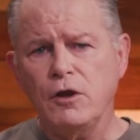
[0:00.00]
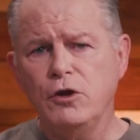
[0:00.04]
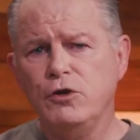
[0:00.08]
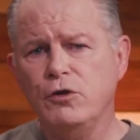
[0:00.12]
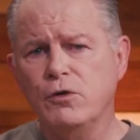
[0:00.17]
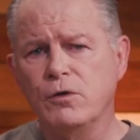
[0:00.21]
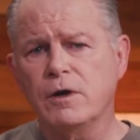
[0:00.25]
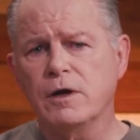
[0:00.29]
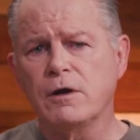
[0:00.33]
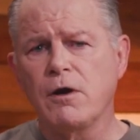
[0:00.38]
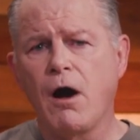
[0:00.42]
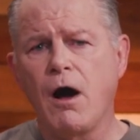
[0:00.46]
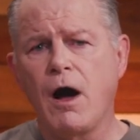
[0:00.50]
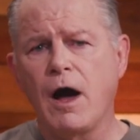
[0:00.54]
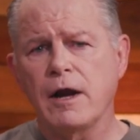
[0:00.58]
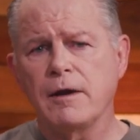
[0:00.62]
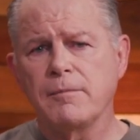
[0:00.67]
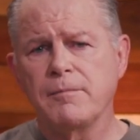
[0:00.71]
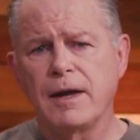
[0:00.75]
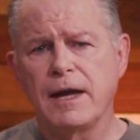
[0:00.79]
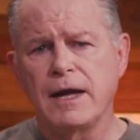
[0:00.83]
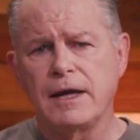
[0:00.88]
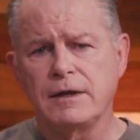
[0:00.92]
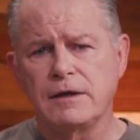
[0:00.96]
You can
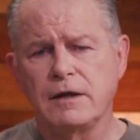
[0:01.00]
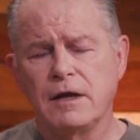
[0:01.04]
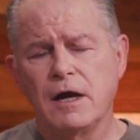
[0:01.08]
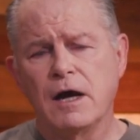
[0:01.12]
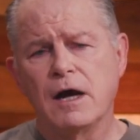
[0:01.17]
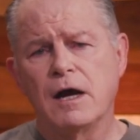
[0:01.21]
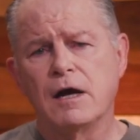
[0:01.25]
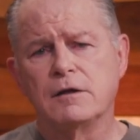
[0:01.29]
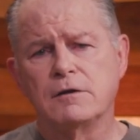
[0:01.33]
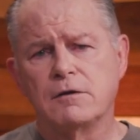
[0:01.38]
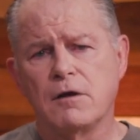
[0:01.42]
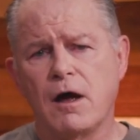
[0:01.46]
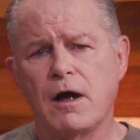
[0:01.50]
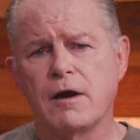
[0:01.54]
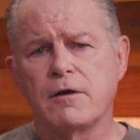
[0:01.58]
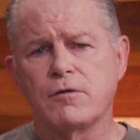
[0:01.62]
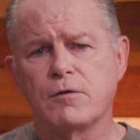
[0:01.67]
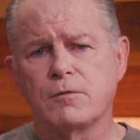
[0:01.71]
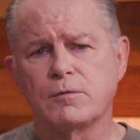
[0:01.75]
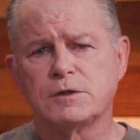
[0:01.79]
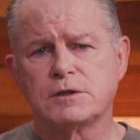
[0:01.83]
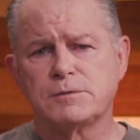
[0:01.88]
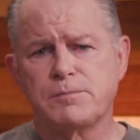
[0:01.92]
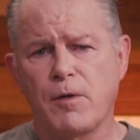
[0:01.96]
automate a lot of
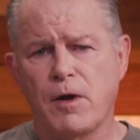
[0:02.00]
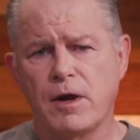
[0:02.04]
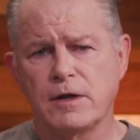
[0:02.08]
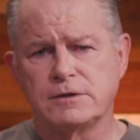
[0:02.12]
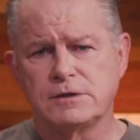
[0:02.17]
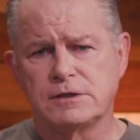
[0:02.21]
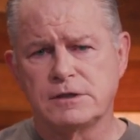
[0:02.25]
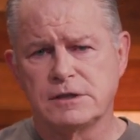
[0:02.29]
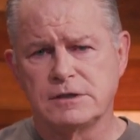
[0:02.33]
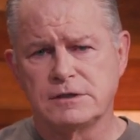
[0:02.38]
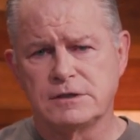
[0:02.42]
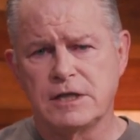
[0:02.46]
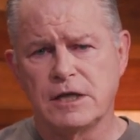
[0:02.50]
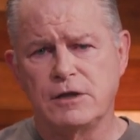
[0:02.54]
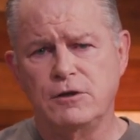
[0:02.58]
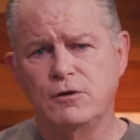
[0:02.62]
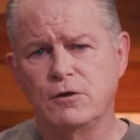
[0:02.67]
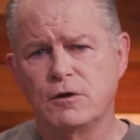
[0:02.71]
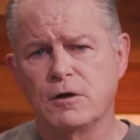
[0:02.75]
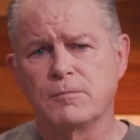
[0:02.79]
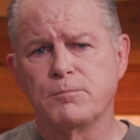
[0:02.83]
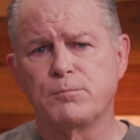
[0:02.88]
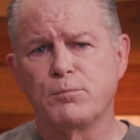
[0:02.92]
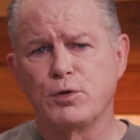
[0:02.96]
the responses that you
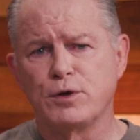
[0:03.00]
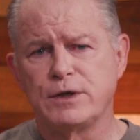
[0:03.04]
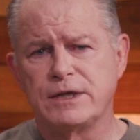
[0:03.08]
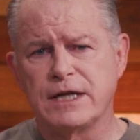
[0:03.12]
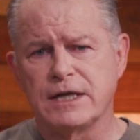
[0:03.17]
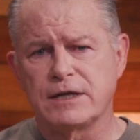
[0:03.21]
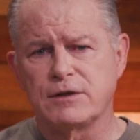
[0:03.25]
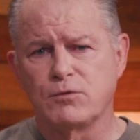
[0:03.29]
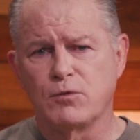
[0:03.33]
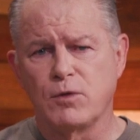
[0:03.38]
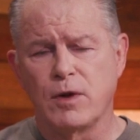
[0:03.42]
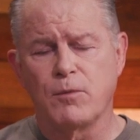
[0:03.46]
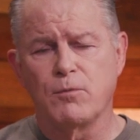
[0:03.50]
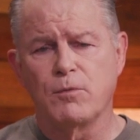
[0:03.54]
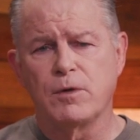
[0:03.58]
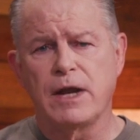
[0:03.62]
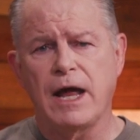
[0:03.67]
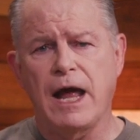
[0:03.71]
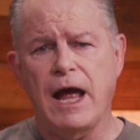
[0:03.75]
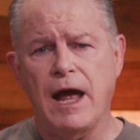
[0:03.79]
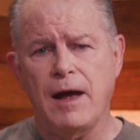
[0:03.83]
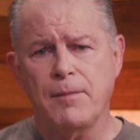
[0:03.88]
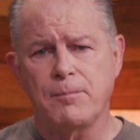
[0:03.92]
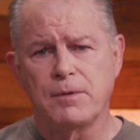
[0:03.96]
can predict that would
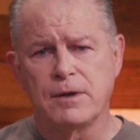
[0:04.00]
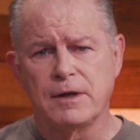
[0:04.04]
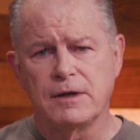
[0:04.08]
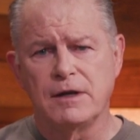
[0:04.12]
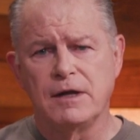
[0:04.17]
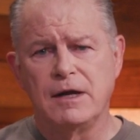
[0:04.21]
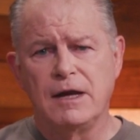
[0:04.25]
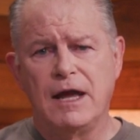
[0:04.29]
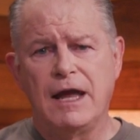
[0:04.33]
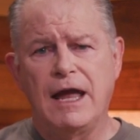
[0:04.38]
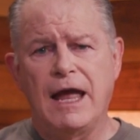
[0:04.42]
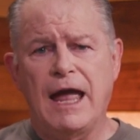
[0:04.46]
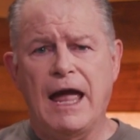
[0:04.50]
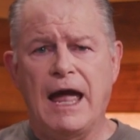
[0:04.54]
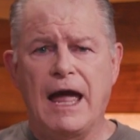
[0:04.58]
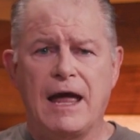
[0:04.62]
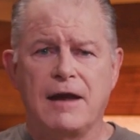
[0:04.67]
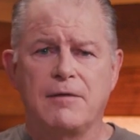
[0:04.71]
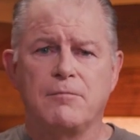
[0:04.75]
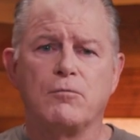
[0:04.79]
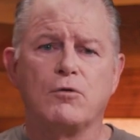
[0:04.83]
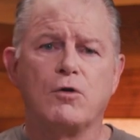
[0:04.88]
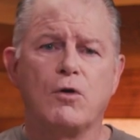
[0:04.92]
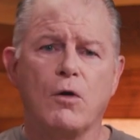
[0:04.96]
happen
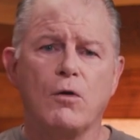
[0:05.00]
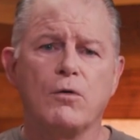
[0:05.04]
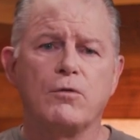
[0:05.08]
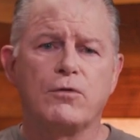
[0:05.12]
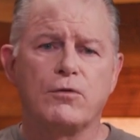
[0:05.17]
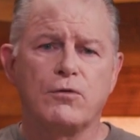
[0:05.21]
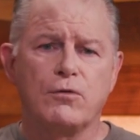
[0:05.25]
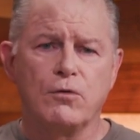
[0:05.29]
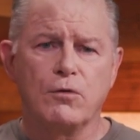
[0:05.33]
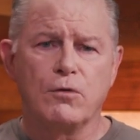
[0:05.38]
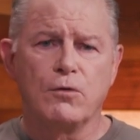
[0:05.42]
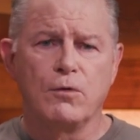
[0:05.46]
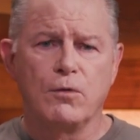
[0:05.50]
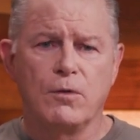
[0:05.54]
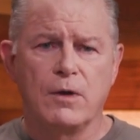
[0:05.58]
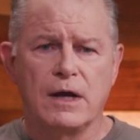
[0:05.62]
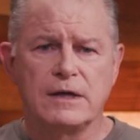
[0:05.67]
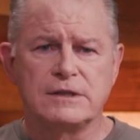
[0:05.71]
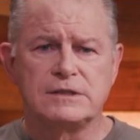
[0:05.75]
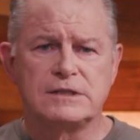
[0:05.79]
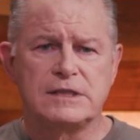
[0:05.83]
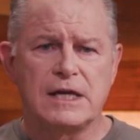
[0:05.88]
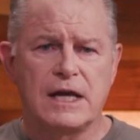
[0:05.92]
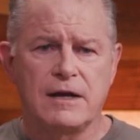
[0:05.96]
and go through a
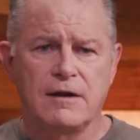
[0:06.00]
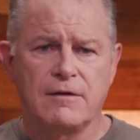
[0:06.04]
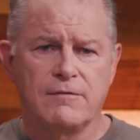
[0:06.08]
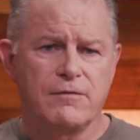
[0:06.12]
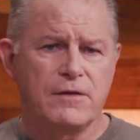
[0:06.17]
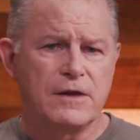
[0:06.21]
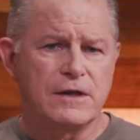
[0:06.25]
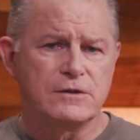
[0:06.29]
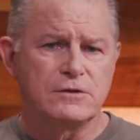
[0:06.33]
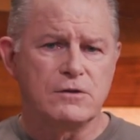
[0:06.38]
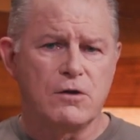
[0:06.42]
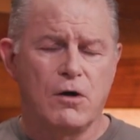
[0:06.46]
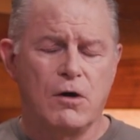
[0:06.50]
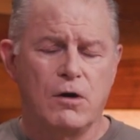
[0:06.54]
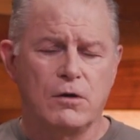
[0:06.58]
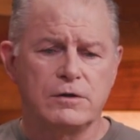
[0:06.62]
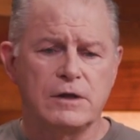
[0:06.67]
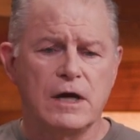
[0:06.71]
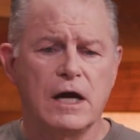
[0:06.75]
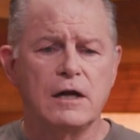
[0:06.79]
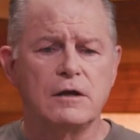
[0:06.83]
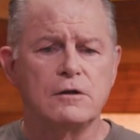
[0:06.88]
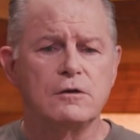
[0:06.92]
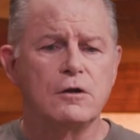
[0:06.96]
set of things called
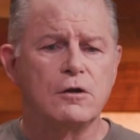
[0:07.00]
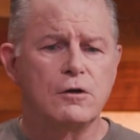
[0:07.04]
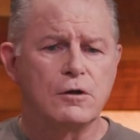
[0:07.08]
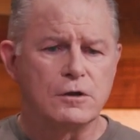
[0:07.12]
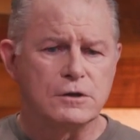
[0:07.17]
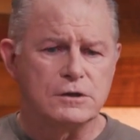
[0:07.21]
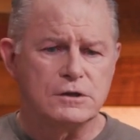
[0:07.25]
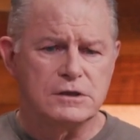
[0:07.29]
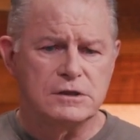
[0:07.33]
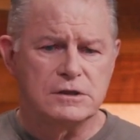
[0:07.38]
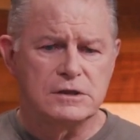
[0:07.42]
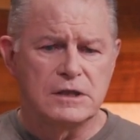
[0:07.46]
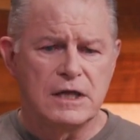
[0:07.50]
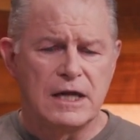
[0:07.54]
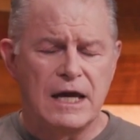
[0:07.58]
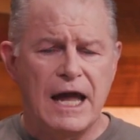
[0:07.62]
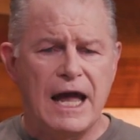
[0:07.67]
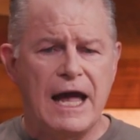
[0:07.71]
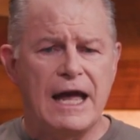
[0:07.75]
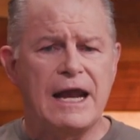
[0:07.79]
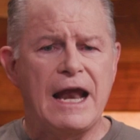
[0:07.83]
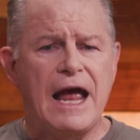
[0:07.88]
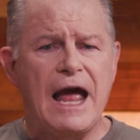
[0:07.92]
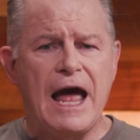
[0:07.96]
alerts
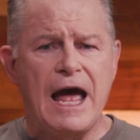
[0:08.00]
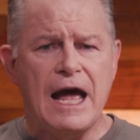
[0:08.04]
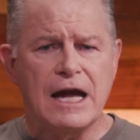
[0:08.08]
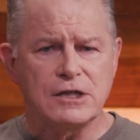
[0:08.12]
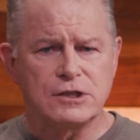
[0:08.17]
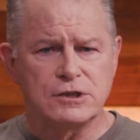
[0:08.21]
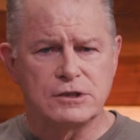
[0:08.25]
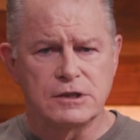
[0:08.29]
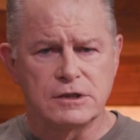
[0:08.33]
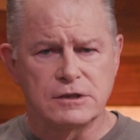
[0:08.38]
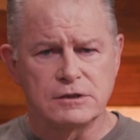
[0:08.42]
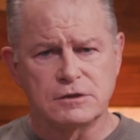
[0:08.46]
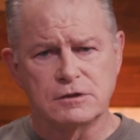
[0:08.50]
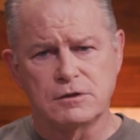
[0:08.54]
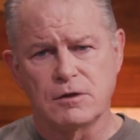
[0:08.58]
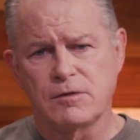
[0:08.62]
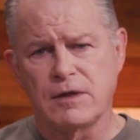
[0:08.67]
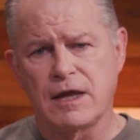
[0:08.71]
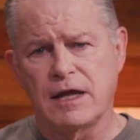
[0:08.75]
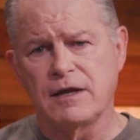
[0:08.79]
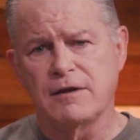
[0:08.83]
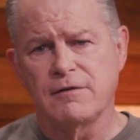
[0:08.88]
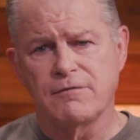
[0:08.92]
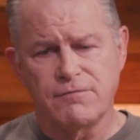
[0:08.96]
and actions so
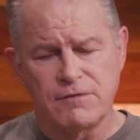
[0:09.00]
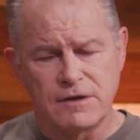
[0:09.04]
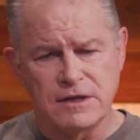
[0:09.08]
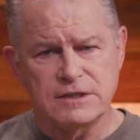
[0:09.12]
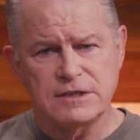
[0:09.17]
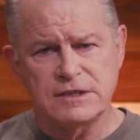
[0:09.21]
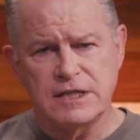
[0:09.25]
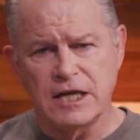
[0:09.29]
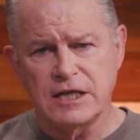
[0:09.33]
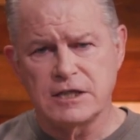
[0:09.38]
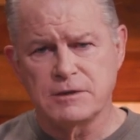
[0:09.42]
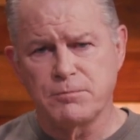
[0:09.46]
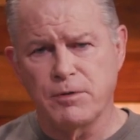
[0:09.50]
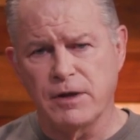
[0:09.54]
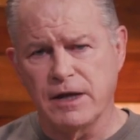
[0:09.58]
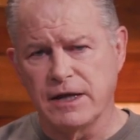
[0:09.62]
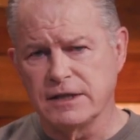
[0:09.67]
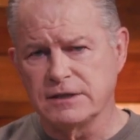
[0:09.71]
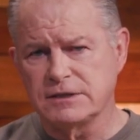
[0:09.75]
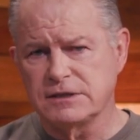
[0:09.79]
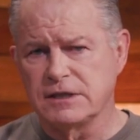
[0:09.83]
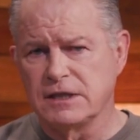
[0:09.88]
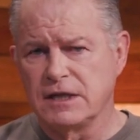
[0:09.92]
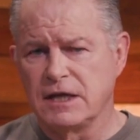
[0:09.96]
that if this takes
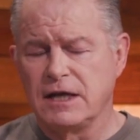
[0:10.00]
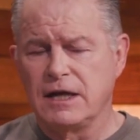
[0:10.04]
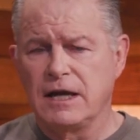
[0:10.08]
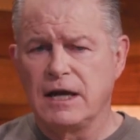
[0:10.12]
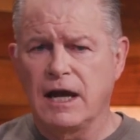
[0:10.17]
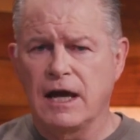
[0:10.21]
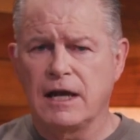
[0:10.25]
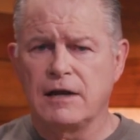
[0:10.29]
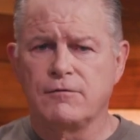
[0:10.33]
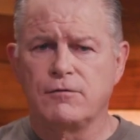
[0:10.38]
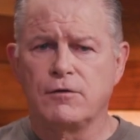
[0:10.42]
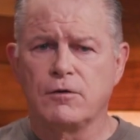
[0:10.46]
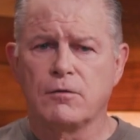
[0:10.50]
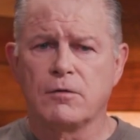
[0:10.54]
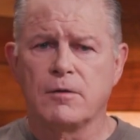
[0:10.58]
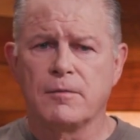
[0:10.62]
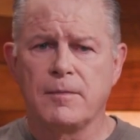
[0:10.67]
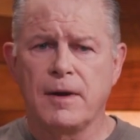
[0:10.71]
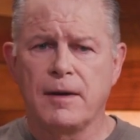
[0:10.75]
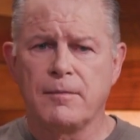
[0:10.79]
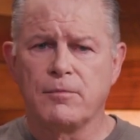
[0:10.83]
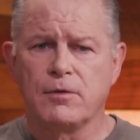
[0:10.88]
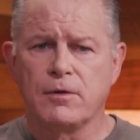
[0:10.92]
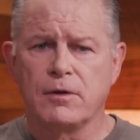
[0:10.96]
place, and if you
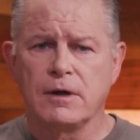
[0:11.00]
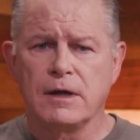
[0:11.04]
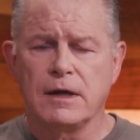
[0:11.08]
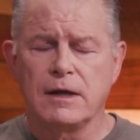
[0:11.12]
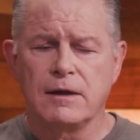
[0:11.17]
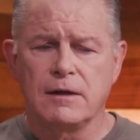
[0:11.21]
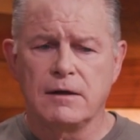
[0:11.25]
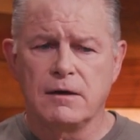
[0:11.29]
remember